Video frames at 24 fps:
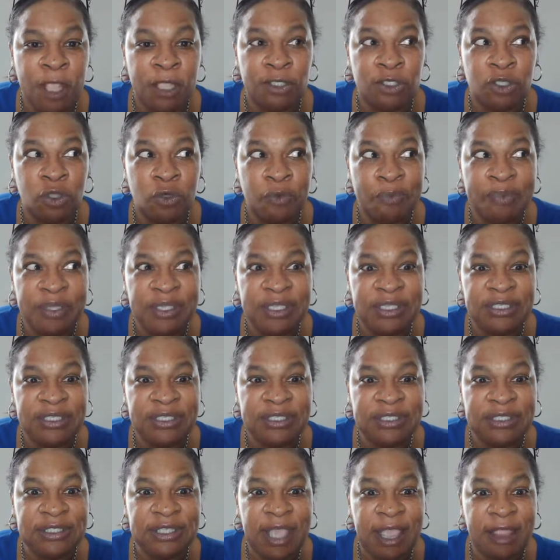Don't be a
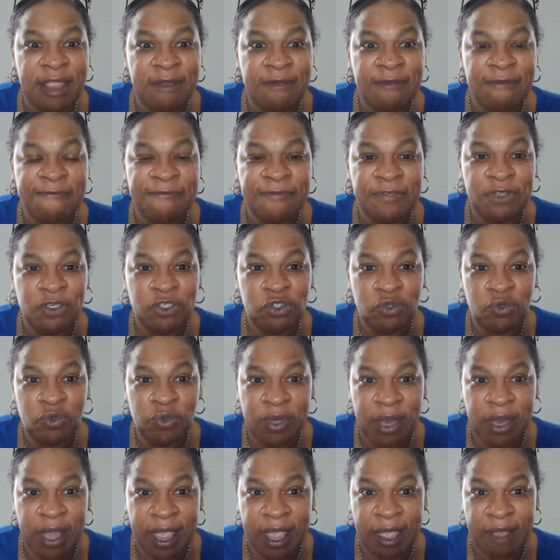sacrificial
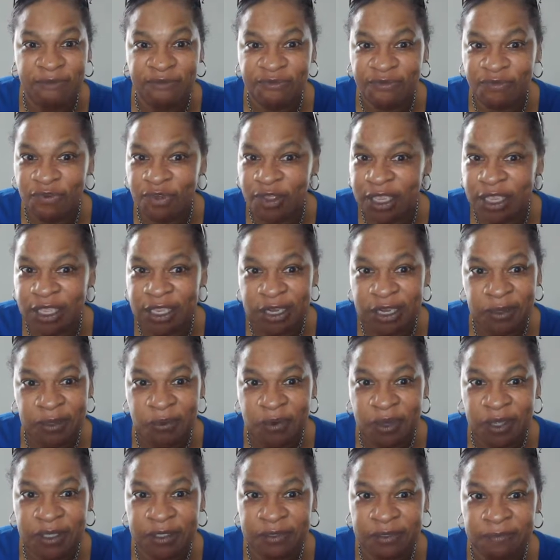lamb for
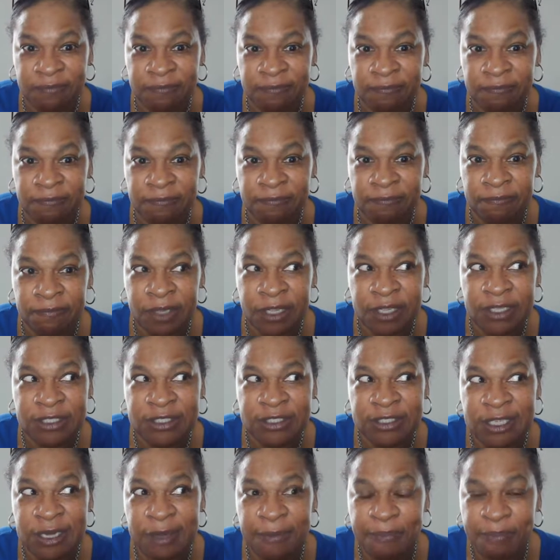anyone.
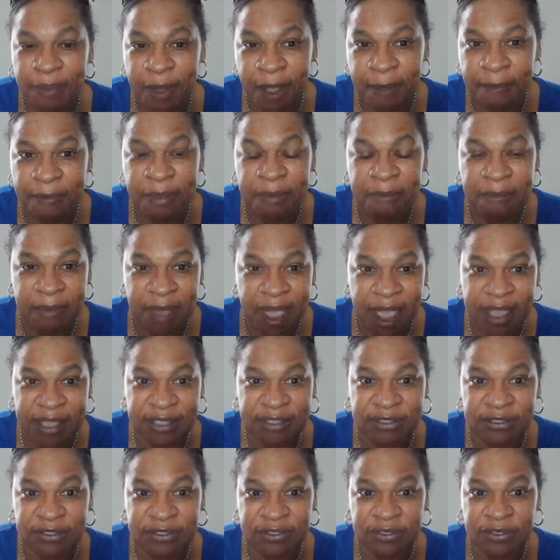See, the puppet
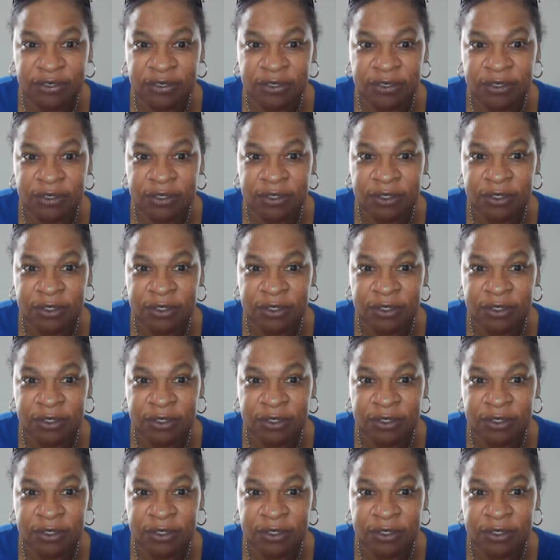master